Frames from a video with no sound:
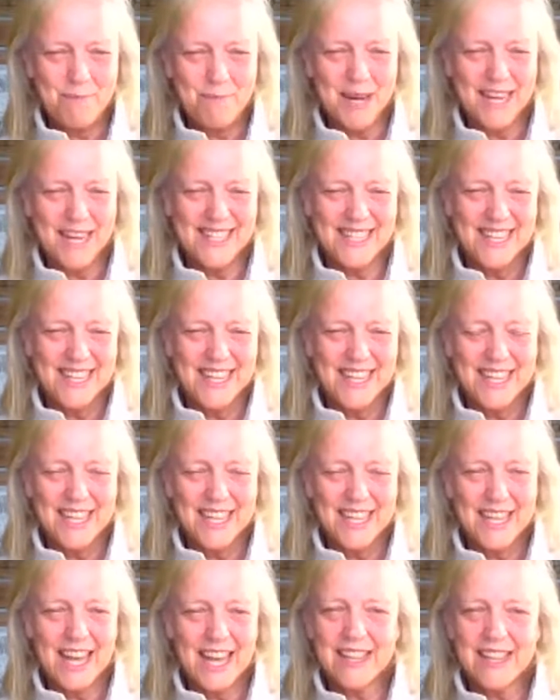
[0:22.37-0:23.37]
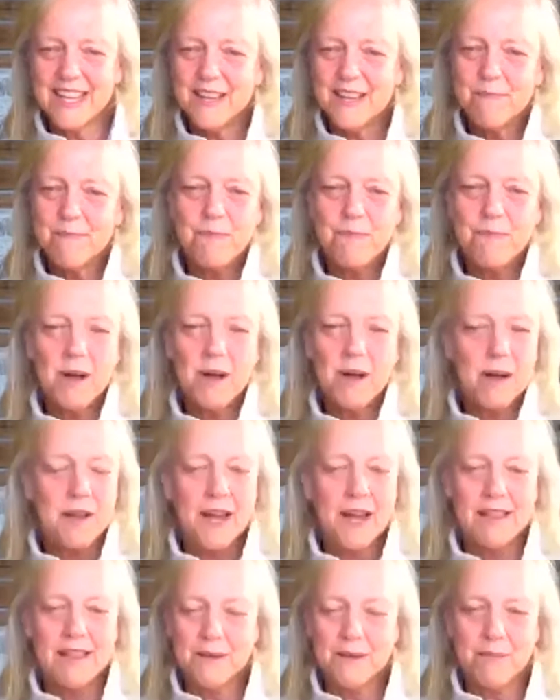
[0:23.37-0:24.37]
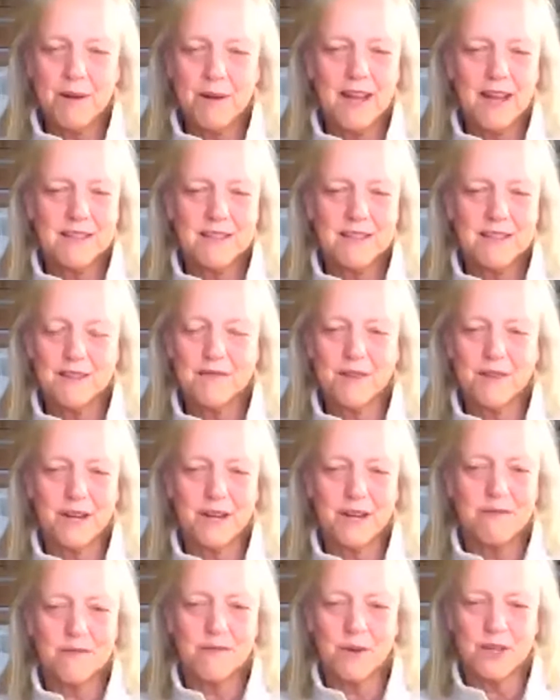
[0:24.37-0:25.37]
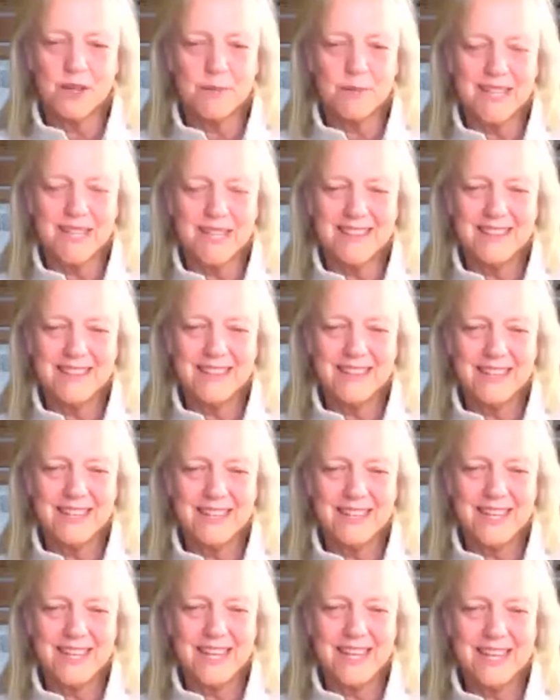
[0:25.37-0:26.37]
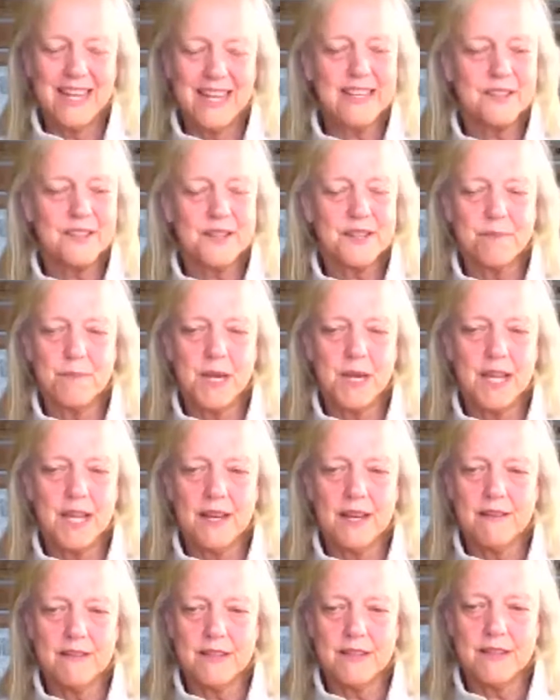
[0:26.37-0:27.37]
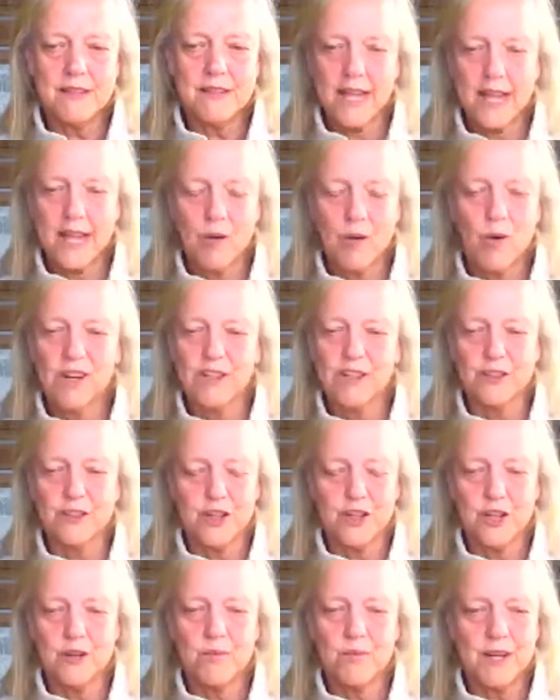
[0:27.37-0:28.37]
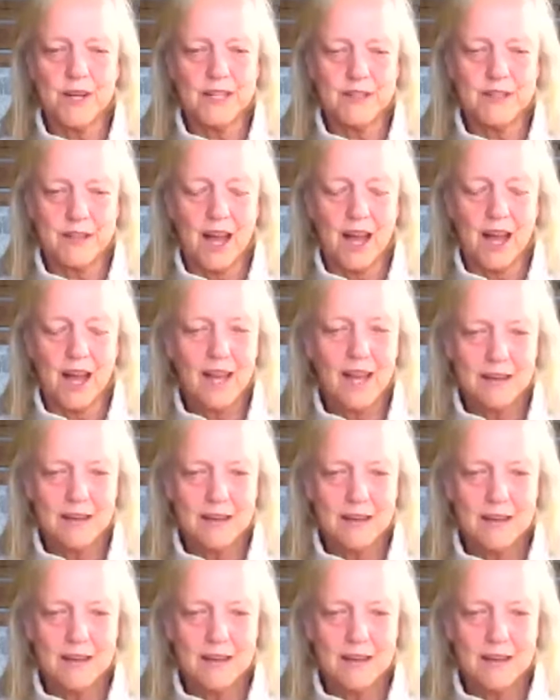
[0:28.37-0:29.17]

but I think I think positive reinforcement, and that doesn't mean saying work is good when it's not.